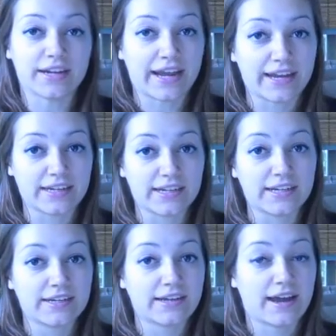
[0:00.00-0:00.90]
then
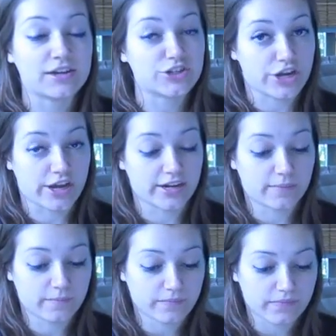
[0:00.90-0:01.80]
Andy and Judd.
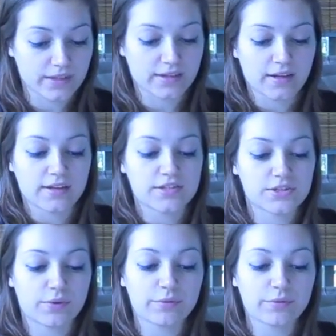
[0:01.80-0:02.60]
So